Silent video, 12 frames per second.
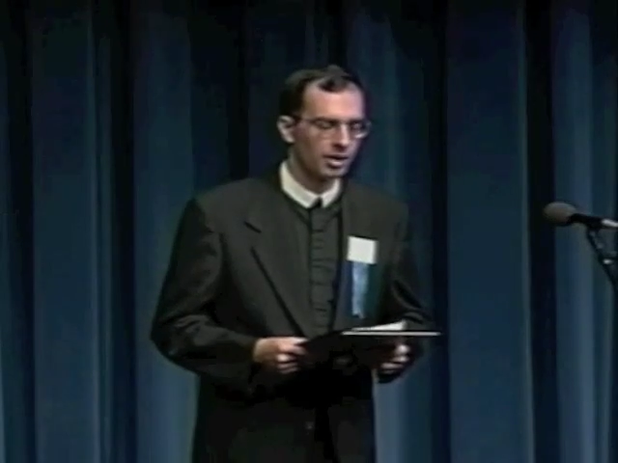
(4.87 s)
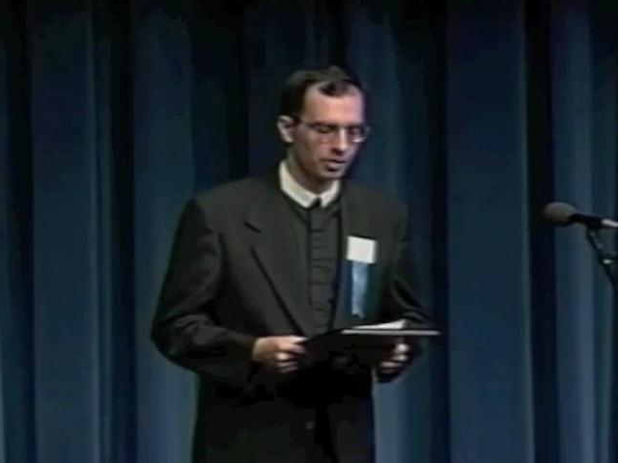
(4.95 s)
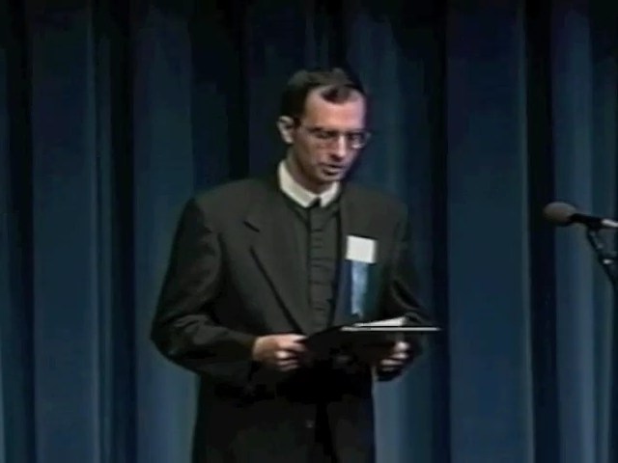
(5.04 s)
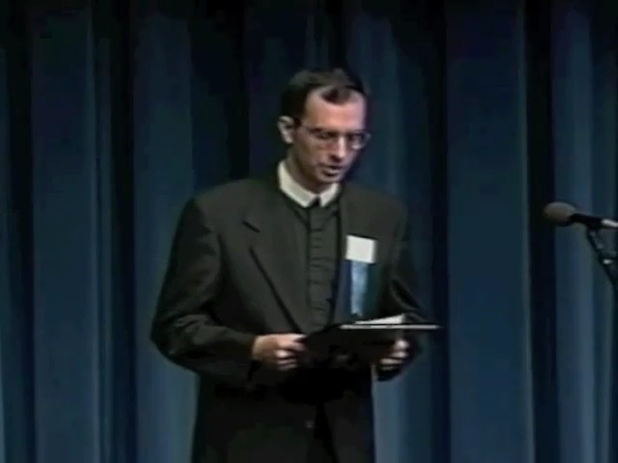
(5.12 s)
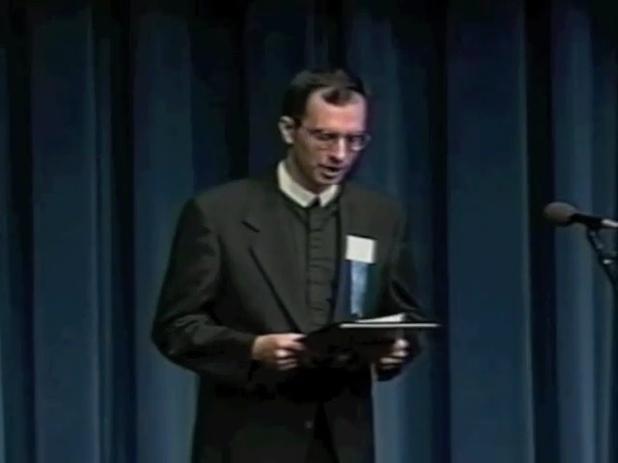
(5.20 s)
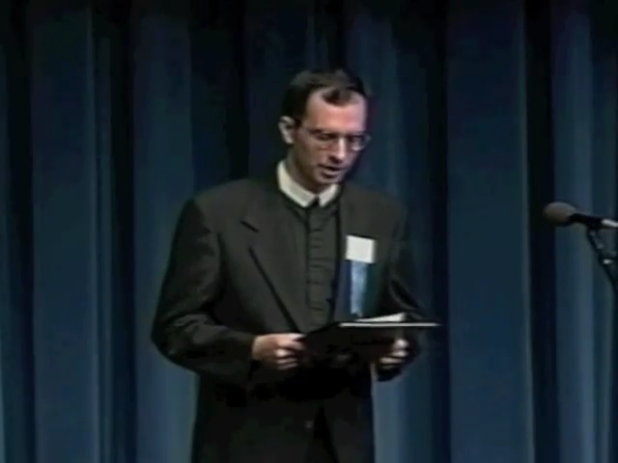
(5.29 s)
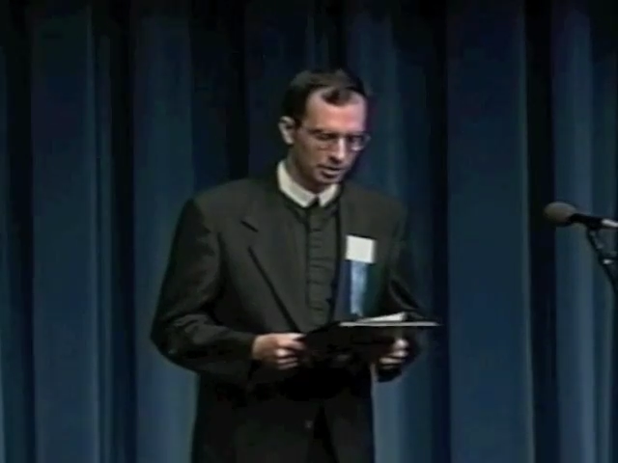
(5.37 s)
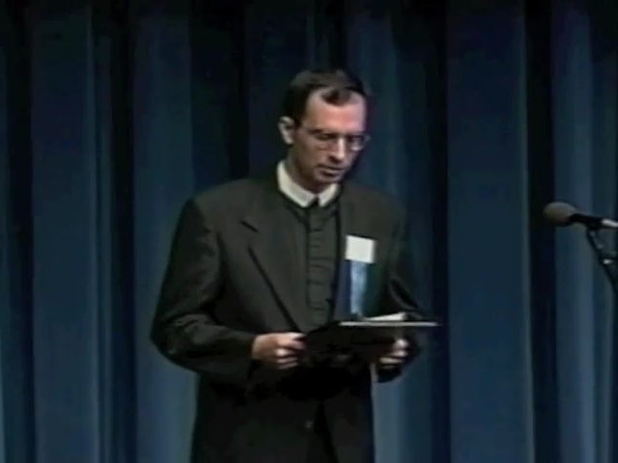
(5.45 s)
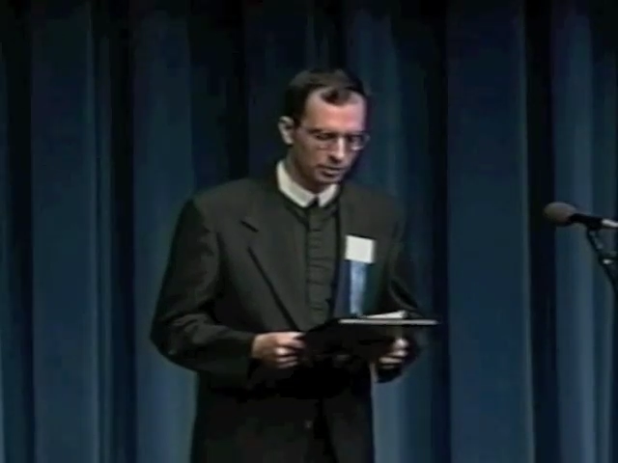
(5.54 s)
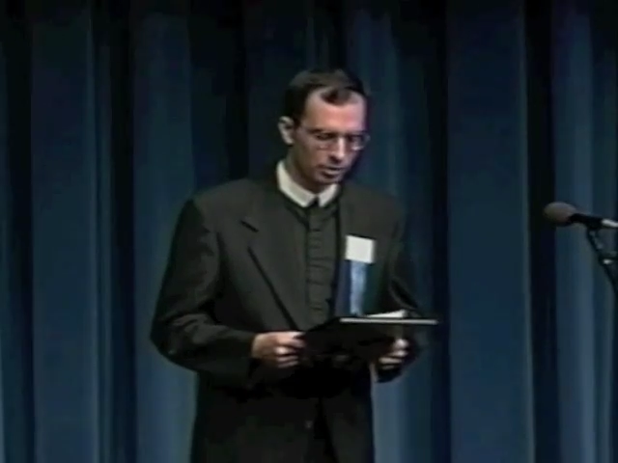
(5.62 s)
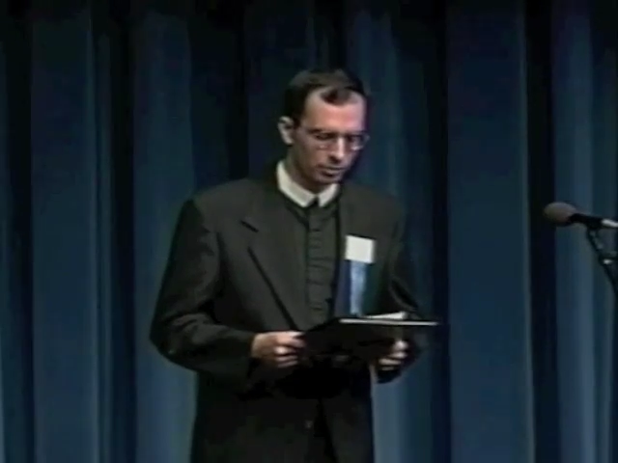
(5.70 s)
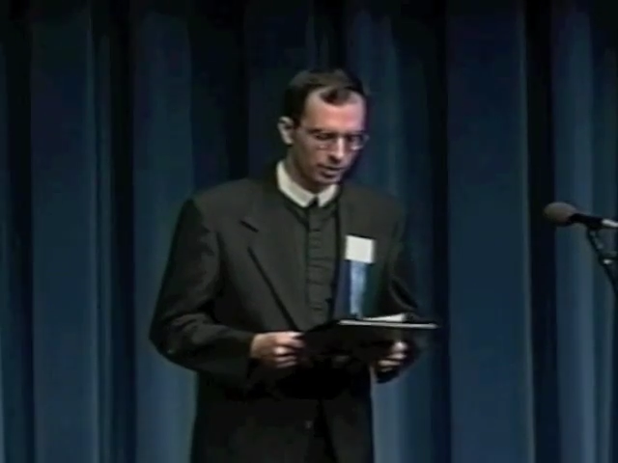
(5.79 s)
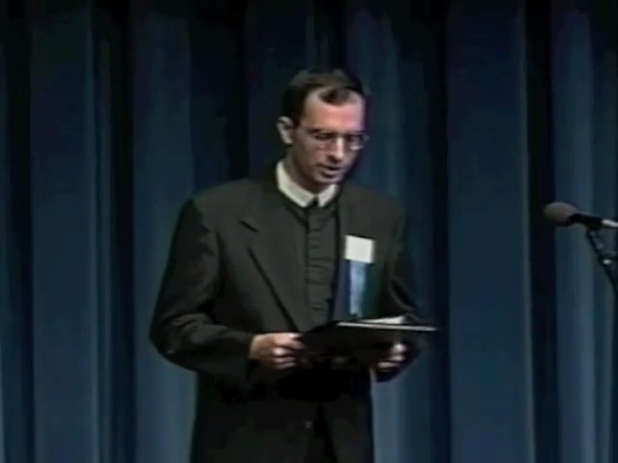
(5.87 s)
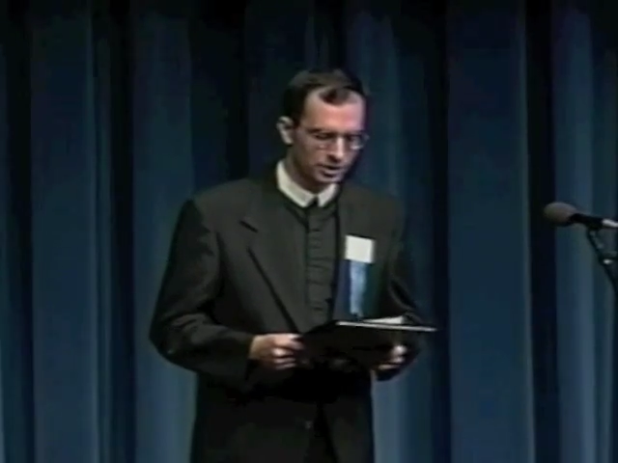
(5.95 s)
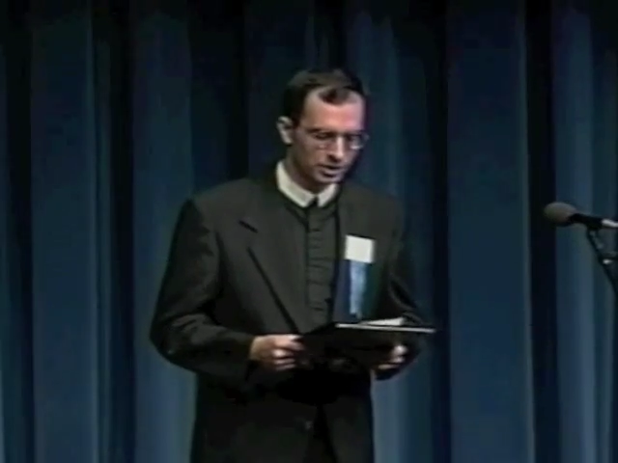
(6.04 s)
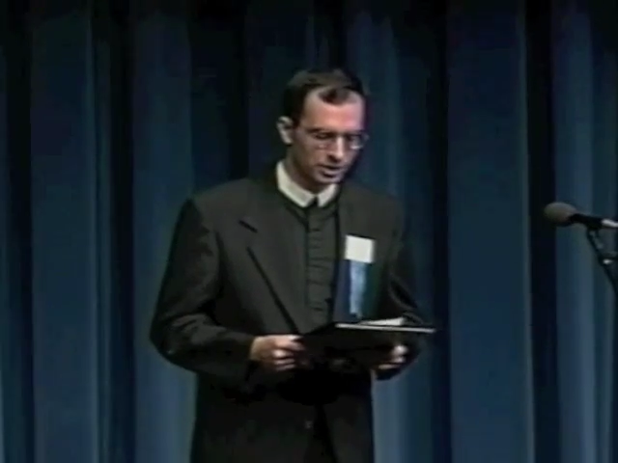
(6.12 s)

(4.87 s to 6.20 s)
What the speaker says: The title of the oration